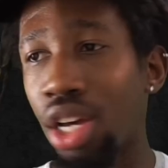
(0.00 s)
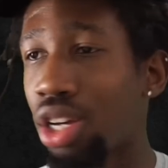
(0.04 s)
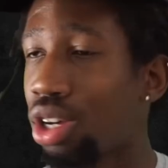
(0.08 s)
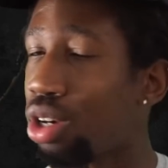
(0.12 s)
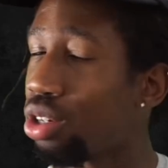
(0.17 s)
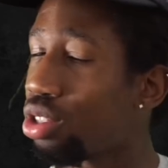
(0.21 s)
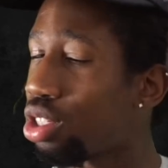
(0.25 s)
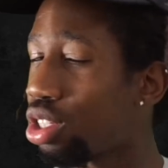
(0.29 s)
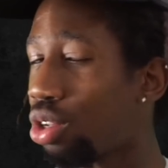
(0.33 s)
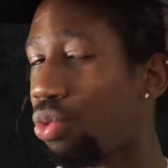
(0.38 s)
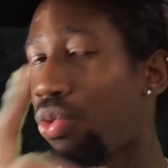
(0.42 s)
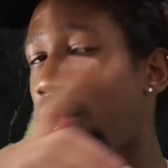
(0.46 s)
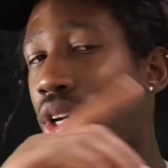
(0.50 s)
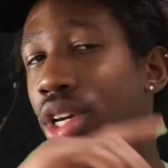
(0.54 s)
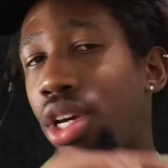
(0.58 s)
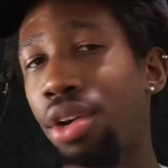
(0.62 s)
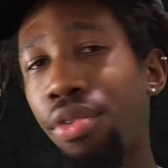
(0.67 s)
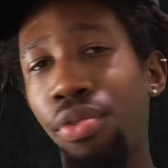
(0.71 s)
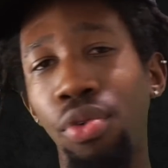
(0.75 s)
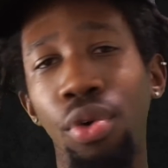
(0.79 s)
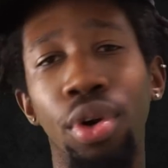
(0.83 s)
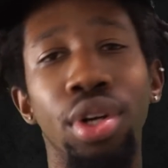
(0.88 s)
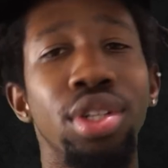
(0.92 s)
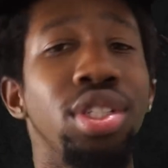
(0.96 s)
Costa
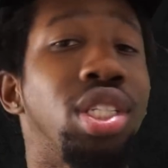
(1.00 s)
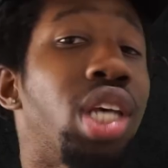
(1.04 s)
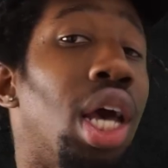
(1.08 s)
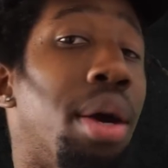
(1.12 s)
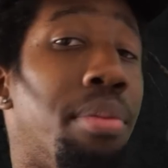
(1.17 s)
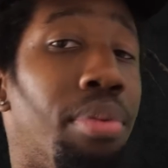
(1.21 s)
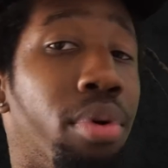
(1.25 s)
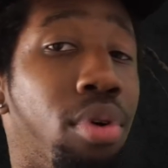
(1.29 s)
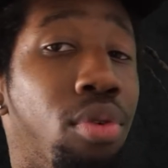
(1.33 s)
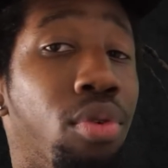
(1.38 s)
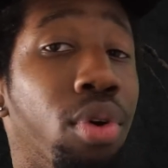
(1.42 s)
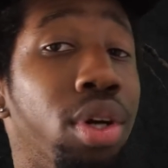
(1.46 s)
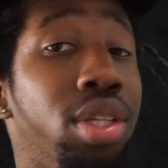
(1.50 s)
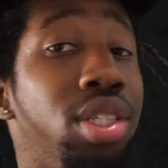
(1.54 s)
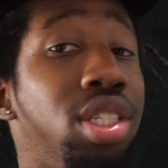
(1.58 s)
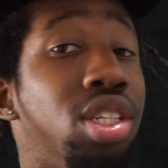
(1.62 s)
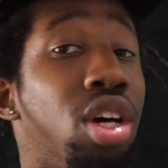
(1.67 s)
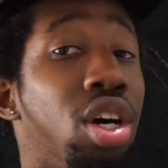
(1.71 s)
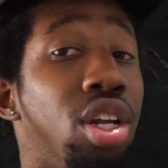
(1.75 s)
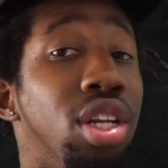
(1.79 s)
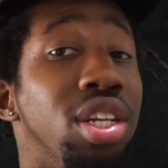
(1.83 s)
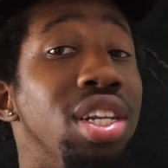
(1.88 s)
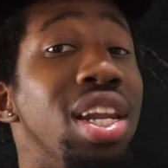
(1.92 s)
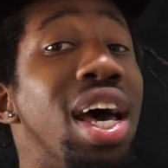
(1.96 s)
Rica, for example, runs
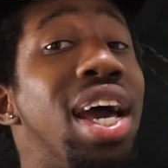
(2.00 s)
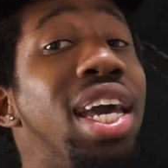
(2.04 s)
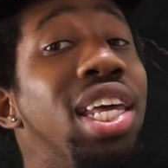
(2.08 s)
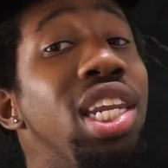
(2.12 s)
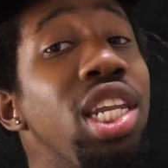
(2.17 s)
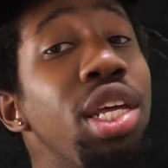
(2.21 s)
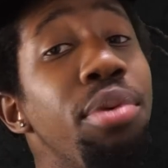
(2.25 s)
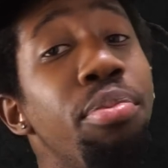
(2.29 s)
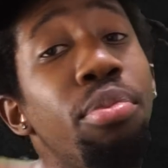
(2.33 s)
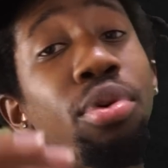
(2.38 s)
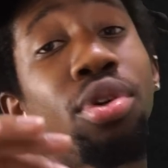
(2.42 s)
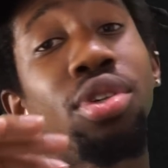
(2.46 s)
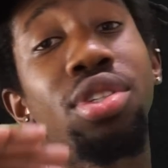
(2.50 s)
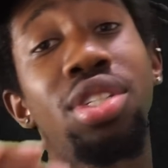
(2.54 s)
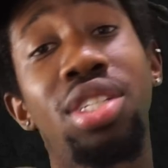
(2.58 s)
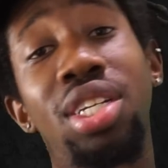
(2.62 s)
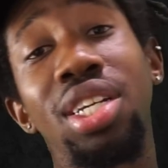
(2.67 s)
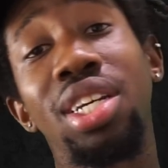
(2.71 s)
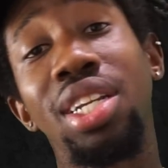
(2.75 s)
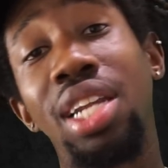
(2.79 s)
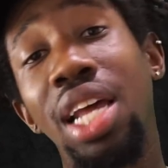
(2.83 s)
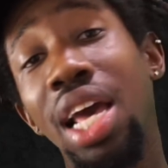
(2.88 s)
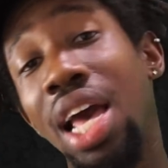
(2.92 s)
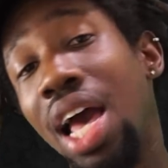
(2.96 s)
on ninety
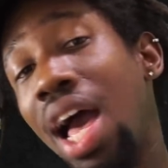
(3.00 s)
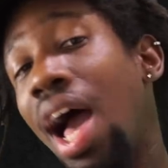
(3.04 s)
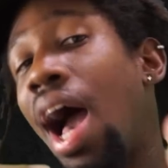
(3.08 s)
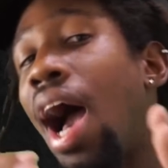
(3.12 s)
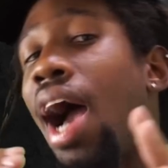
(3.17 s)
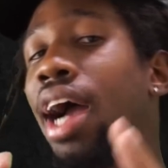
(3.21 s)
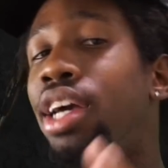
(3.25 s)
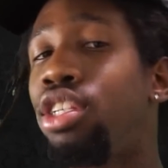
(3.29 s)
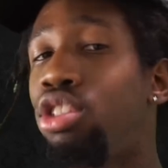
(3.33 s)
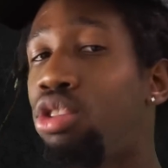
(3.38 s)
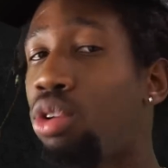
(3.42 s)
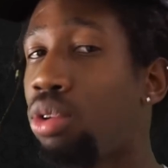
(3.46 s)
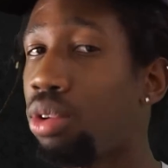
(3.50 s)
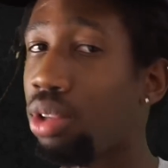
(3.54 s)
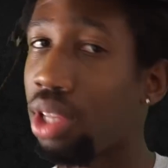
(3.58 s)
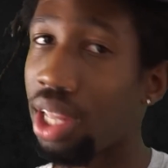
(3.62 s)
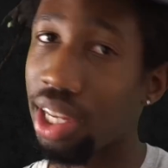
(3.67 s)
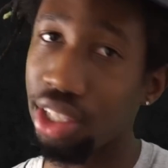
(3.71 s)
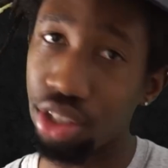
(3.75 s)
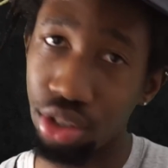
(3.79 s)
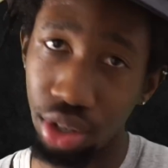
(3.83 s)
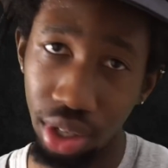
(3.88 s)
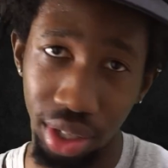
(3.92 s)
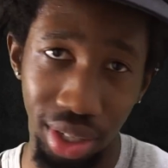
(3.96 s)
percent
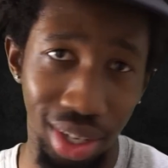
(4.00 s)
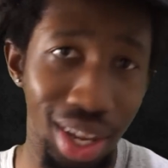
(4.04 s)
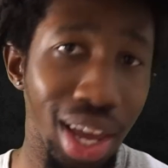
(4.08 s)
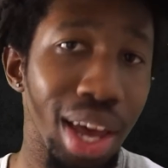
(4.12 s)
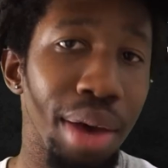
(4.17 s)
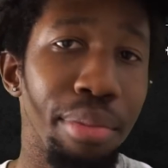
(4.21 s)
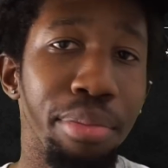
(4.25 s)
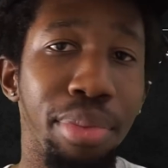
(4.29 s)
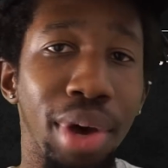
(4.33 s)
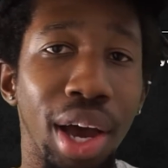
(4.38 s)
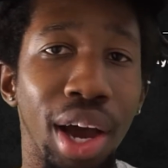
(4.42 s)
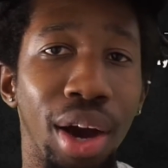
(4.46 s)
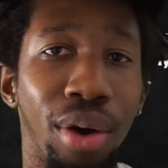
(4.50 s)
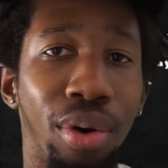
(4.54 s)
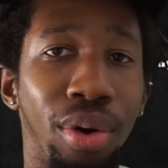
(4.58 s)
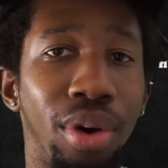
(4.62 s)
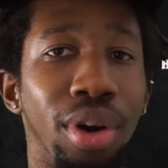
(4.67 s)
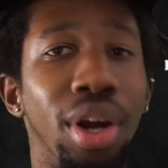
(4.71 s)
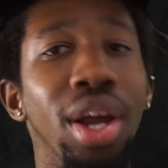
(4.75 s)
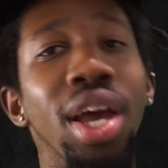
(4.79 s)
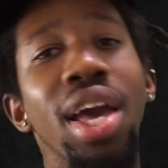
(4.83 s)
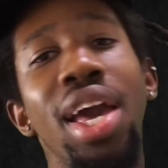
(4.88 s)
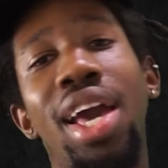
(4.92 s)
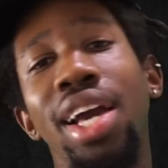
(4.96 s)
hydroelectric dam
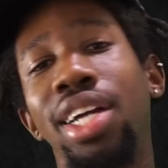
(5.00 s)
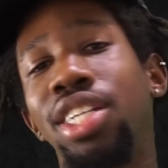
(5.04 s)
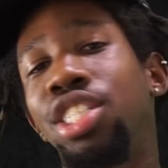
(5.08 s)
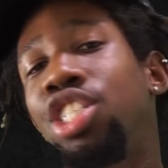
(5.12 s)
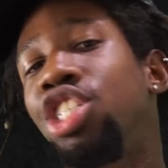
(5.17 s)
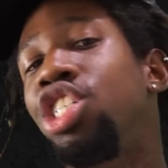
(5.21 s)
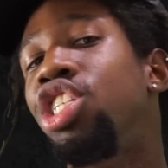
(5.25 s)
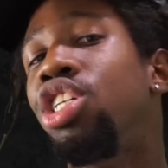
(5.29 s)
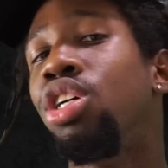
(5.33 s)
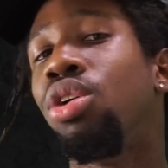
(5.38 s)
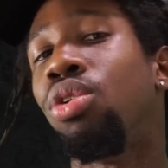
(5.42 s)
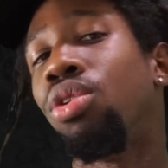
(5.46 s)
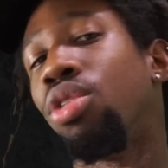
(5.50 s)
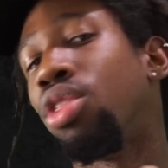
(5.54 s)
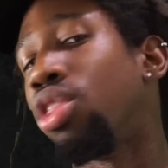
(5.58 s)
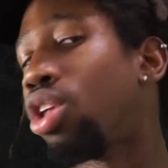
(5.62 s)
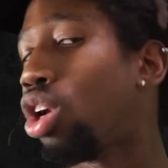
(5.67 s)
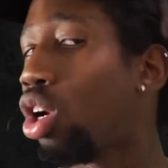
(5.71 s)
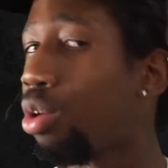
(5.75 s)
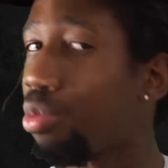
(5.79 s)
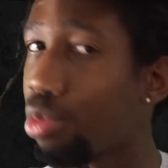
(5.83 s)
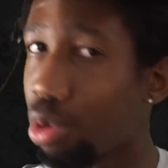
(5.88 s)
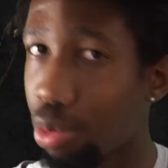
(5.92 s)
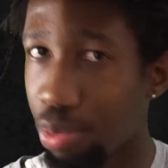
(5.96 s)
power and
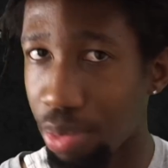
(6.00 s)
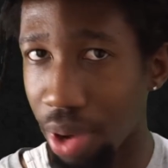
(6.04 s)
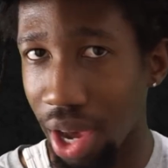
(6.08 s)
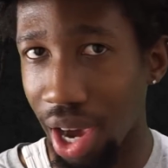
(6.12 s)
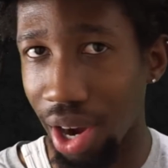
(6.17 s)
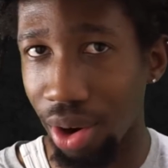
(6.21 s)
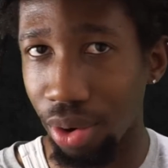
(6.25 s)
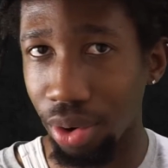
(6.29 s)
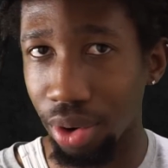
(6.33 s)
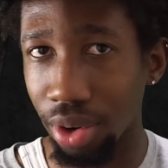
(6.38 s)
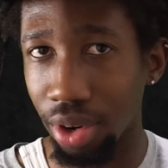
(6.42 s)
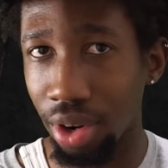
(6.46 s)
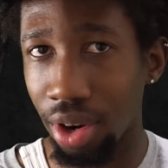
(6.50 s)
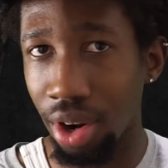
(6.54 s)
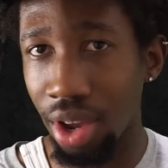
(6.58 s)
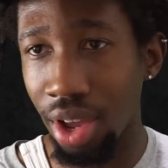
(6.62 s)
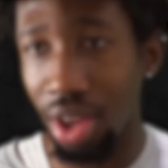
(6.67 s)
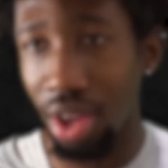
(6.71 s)
geothermal power.